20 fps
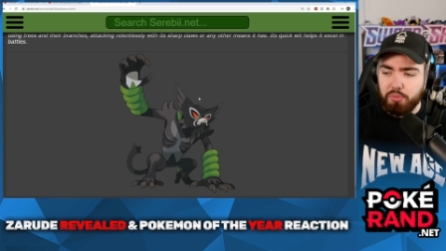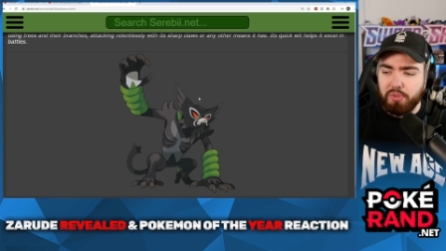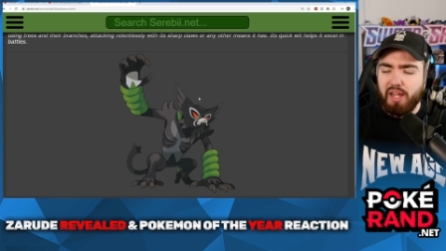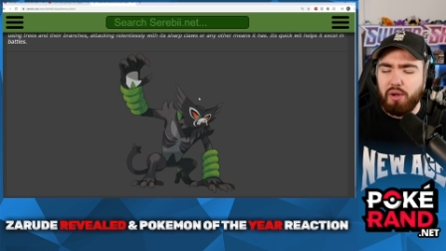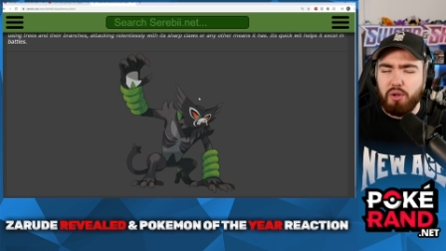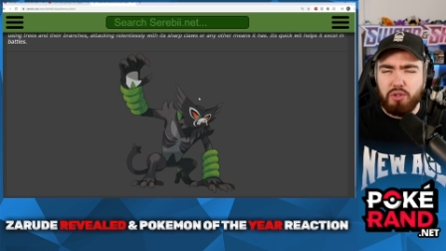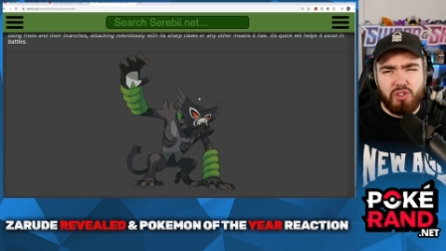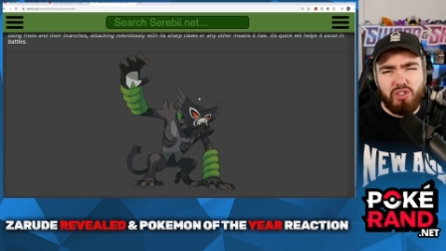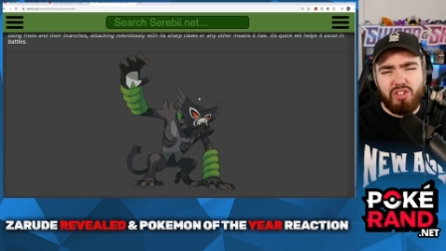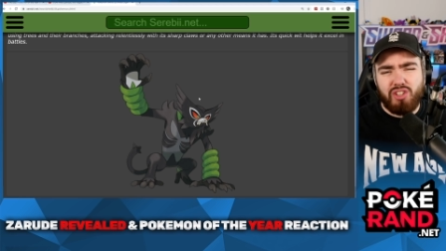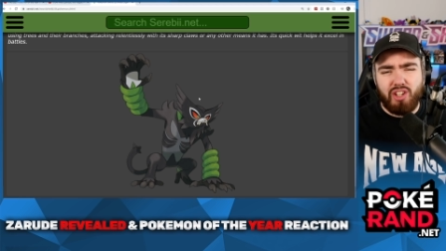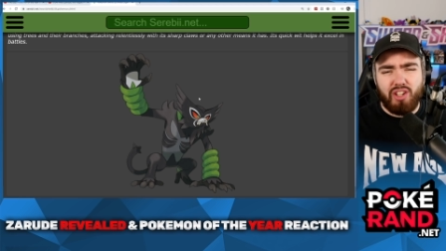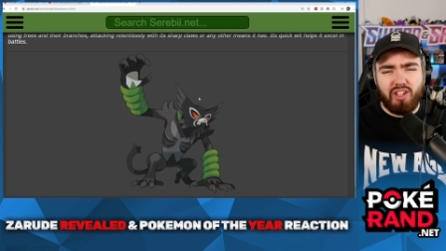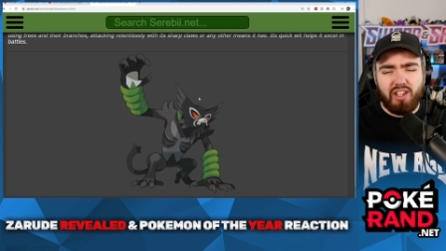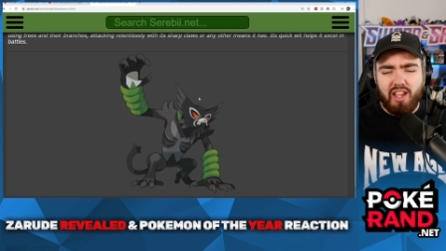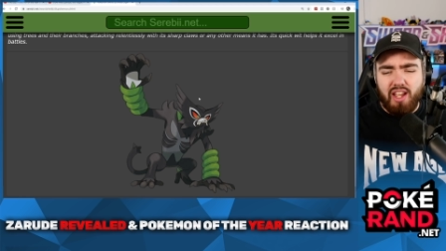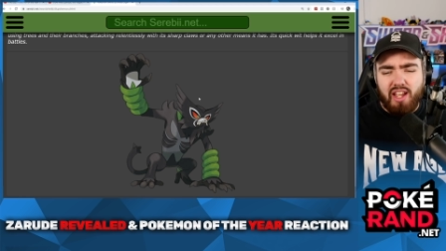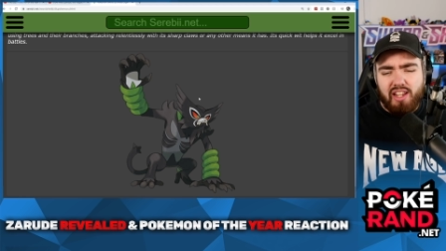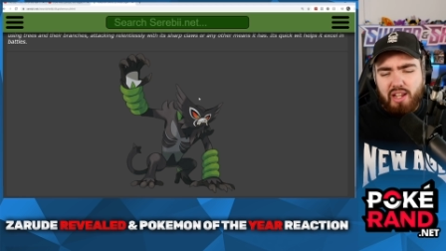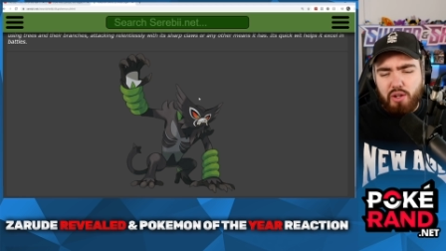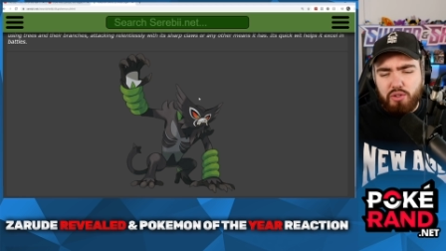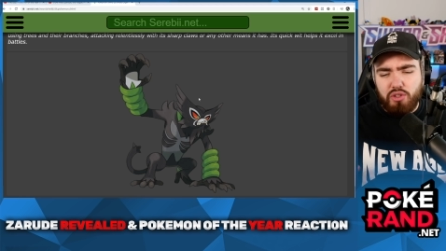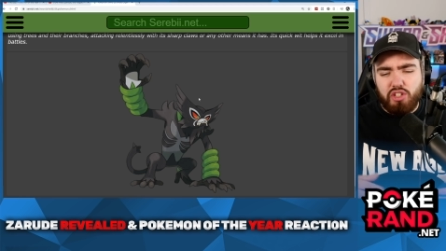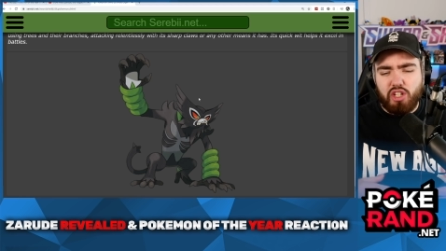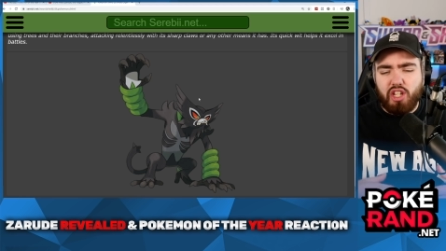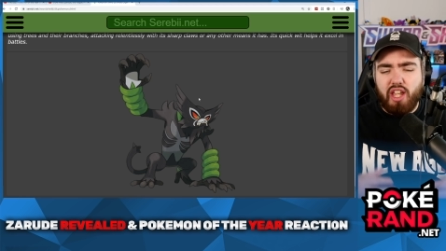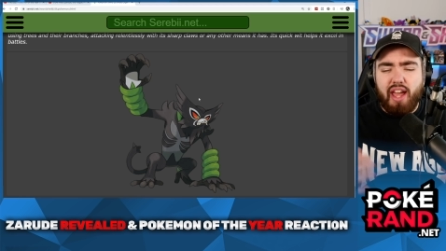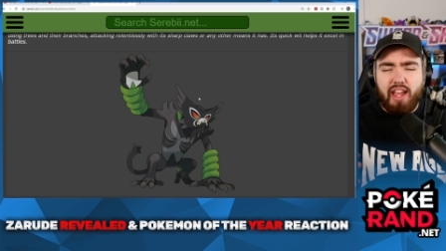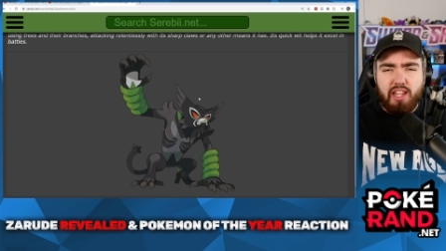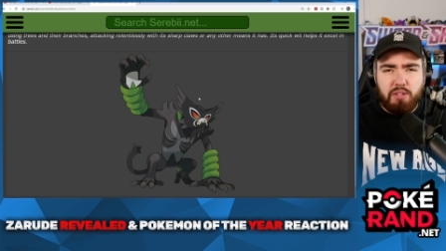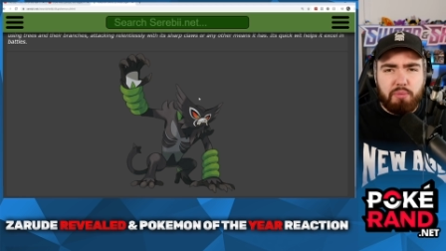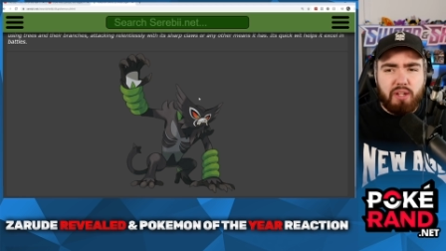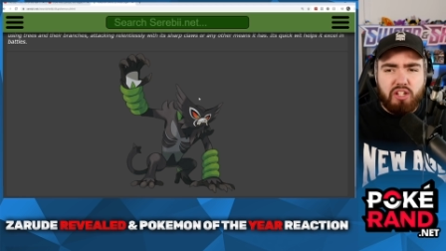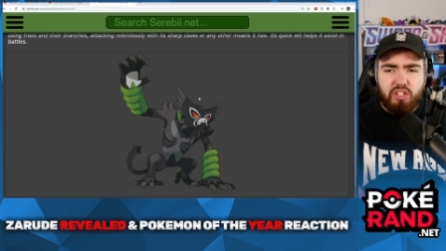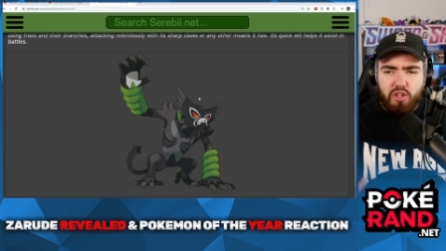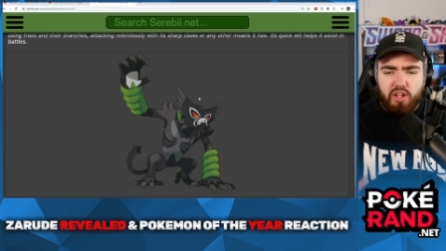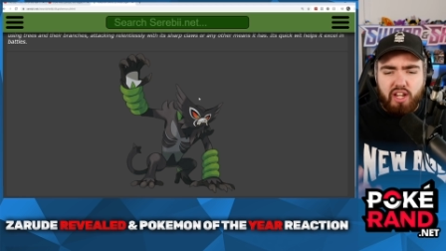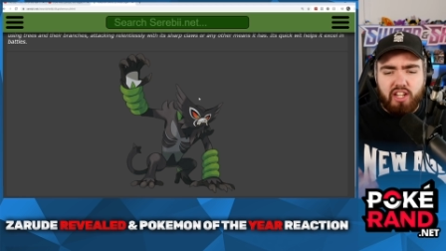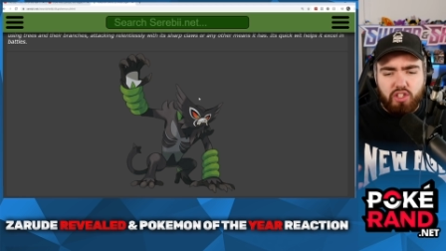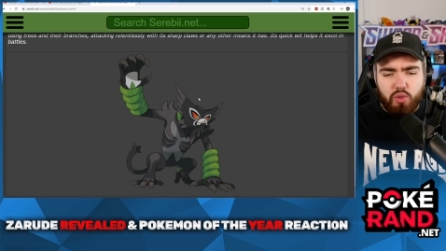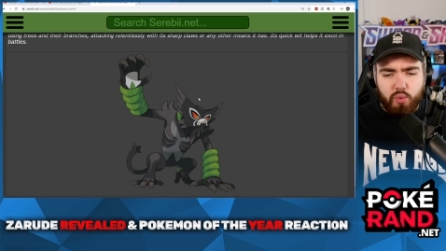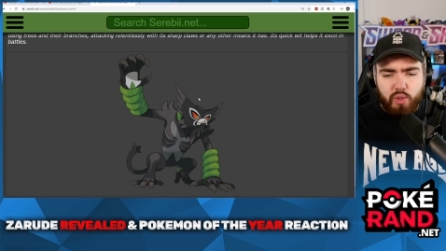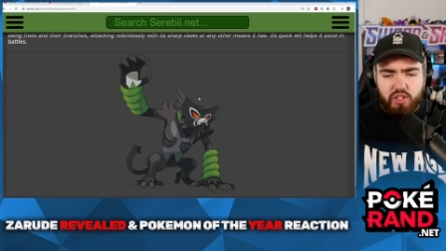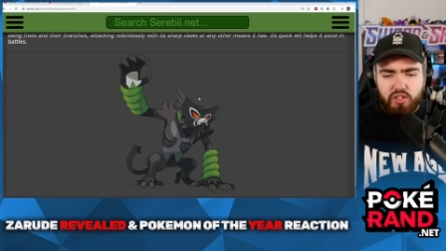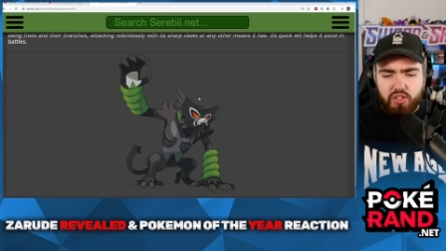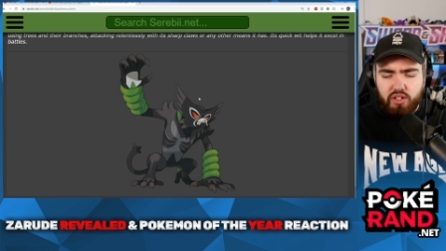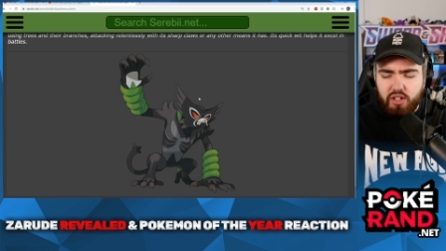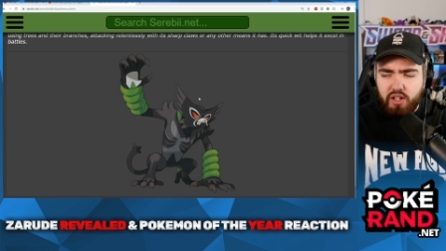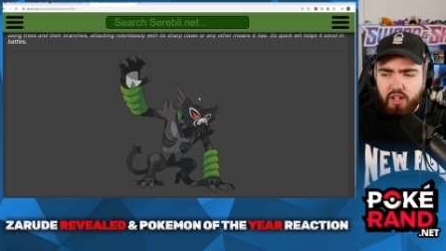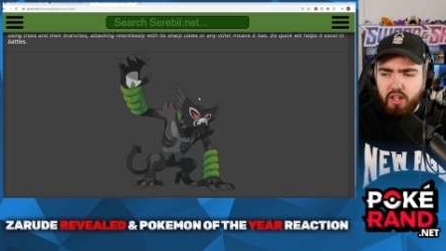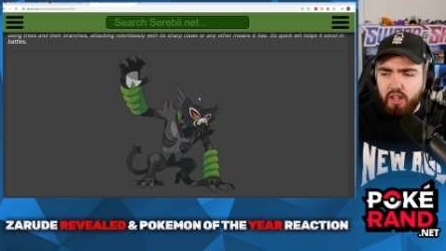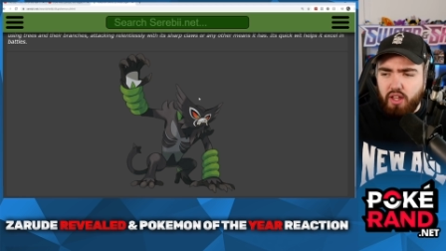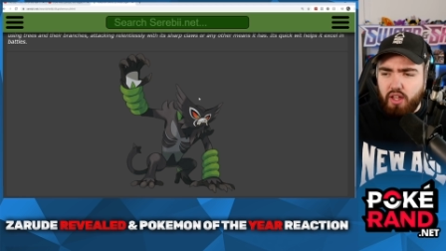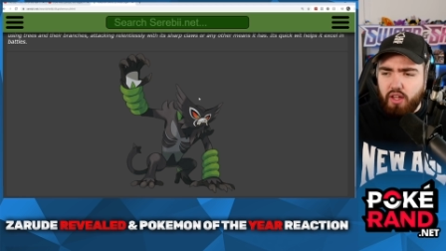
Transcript: But that was just a that was just a guess based on intuition.